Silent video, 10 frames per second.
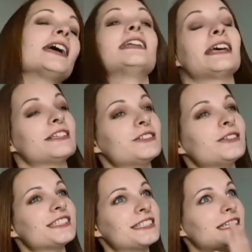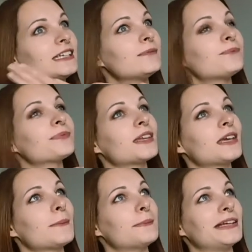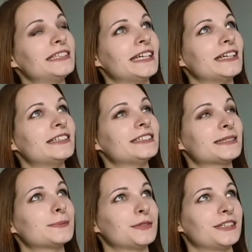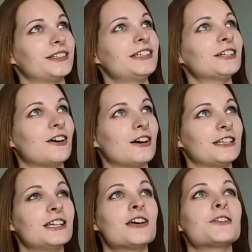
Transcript: And as see, my tan is completely gone,